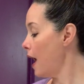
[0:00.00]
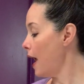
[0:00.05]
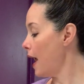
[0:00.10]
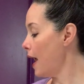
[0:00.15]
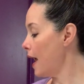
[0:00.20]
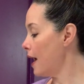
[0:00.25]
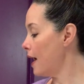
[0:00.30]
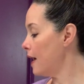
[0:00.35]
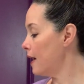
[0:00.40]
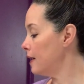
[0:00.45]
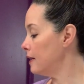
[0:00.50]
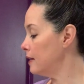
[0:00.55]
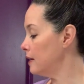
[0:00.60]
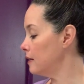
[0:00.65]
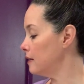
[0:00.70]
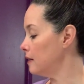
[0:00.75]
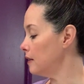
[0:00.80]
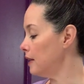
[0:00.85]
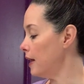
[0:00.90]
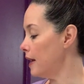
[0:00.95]

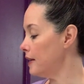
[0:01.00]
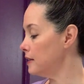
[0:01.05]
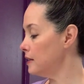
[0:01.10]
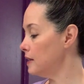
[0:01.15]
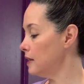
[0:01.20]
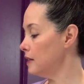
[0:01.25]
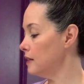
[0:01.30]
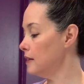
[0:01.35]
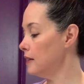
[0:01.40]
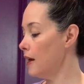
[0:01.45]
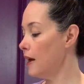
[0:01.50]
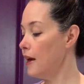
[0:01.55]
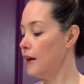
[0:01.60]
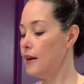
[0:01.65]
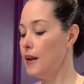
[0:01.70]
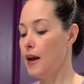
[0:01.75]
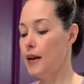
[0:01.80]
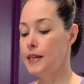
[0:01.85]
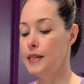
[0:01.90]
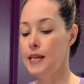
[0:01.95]
And the last thing
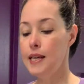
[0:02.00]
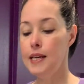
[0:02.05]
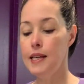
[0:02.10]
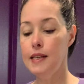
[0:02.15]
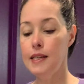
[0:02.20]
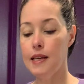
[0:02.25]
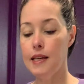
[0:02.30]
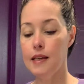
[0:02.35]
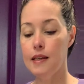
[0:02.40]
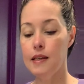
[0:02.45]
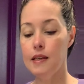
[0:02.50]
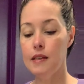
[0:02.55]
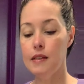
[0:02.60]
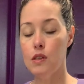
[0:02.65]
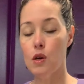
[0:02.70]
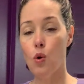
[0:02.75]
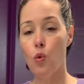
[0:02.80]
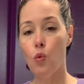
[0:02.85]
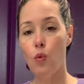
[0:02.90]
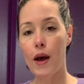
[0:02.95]
that I need is
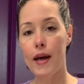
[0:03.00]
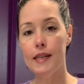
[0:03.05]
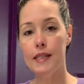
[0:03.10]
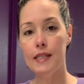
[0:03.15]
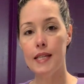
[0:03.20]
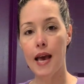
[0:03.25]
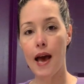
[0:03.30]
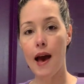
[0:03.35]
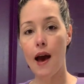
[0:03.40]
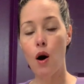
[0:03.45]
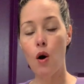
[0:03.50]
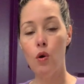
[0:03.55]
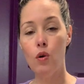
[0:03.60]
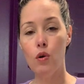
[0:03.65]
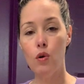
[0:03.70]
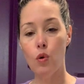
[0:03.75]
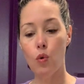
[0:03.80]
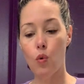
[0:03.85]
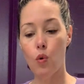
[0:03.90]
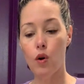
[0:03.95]
a wet
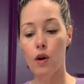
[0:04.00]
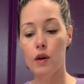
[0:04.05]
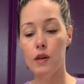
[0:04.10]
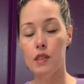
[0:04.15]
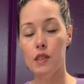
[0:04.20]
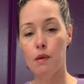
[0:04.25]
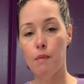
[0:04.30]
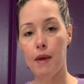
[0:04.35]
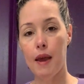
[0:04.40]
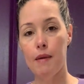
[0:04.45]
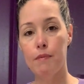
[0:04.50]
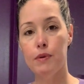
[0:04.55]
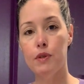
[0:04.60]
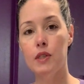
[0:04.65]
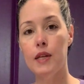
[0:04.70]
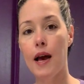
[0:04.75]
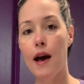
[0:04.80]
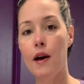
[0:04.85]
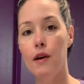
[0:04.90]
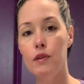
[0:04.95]
towel or some paper
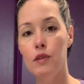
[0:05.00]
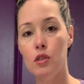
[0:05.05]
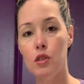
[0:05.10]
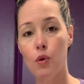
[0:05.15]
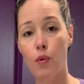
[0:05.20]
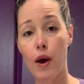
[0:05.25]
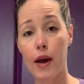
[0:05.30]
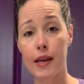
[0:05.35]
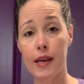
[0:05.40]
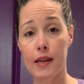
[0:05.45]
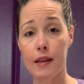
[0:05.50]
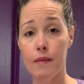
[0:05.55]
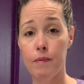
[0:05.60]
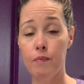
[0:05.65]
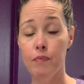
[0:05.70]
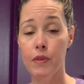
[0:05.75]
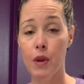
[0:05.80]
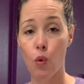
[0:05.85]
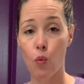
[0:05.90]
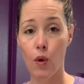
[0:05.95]
towels so I can
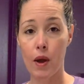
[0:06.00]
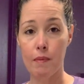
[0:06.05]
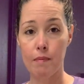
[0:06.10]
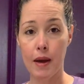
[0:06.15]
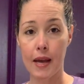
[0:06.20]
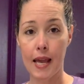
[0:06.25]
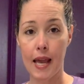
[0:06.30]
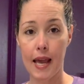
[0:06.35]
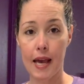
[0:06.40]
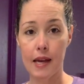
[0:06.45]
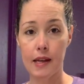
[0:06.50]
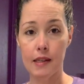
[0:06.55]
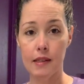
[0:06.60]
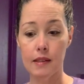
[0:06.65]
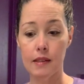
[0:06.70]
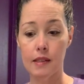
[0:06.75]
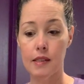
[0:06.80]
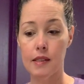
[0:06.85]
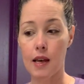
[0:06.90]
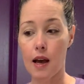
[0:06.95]
wipe my
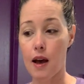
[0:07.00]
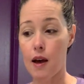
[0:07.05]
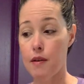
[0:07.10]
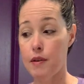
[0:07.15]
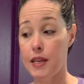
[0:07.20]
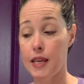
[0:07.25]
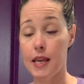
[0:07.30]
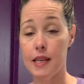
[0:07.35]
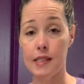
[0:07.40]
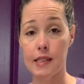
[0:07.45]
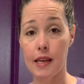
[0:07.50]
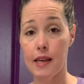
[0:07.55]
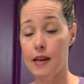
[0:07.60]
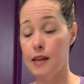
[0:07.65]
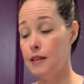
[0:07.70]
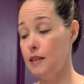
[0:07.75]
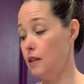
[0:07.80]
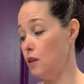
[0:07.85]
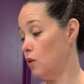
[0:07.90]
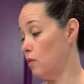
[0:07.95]
hands in case they get
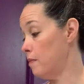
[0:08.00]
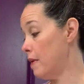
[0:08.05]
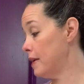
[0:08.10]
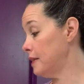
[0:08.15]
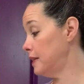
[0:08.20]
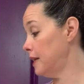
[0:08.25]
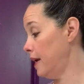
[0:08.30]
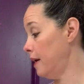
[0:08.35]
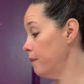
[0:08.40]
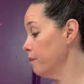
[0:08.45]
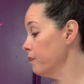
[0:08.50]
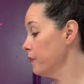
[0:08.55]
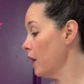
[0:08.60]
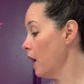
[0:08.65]
a little messy.